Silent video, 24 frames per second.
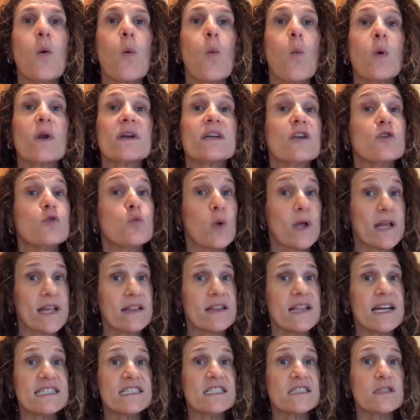Want to drink
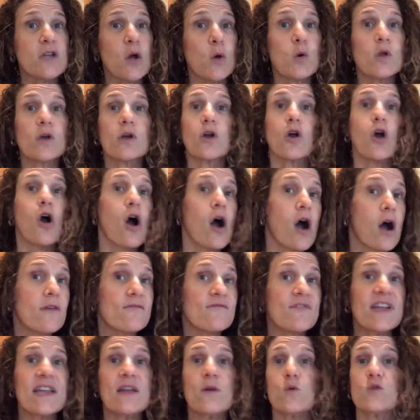less soda,
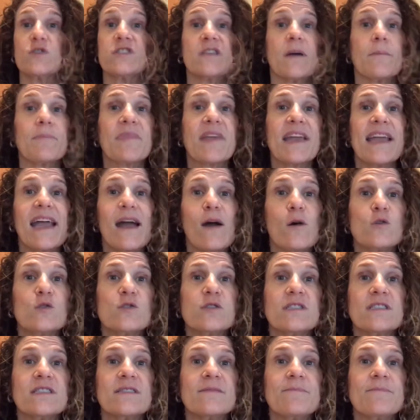coffee, or something else?